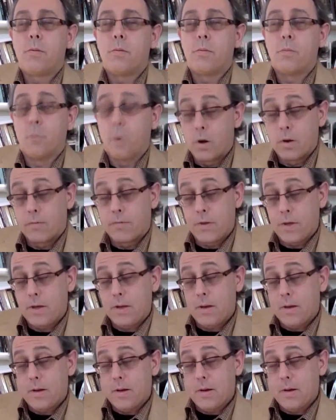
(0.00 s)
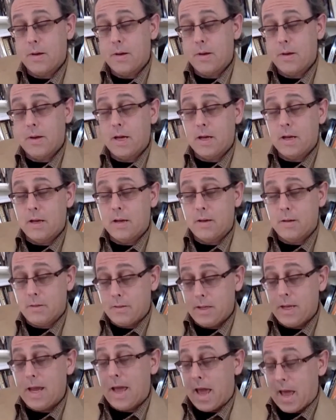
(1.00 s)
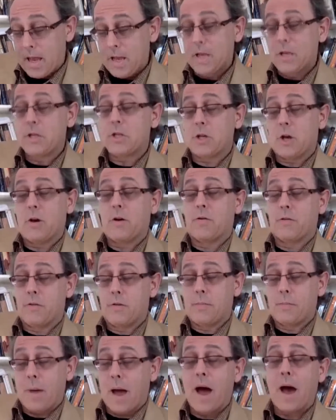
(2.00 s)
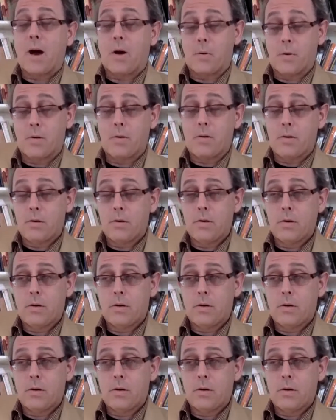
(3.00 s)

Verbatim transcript: One of the ends of power,